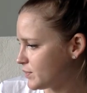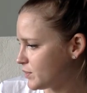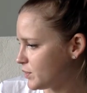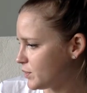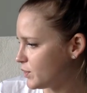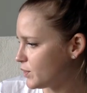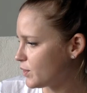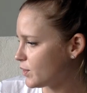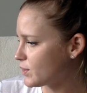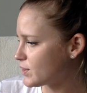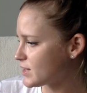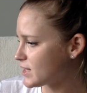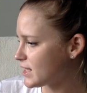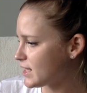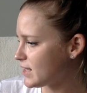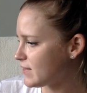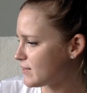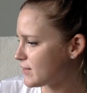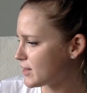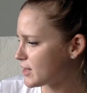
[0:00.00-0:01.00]
Not
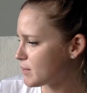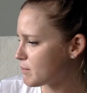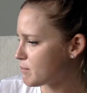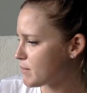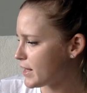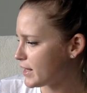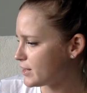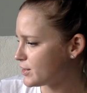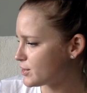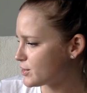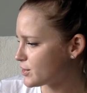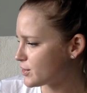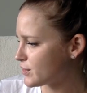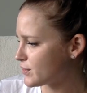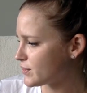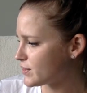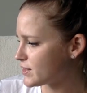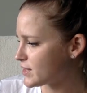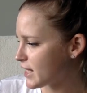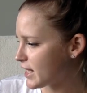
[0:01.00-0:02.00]
even the mention
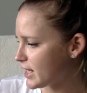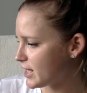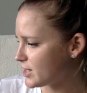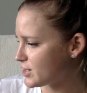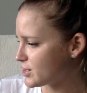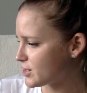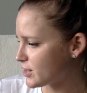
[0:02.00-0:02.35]
of sage